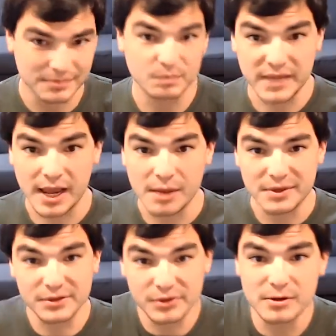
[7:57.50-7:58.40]
Tell me
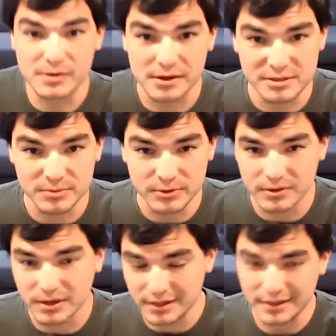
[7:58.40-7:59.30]
you're a customer
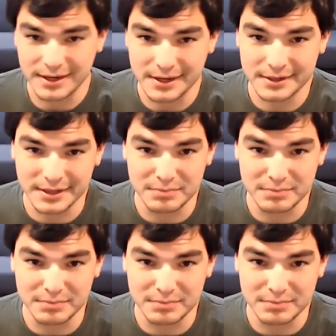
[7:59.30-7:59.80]
and I can get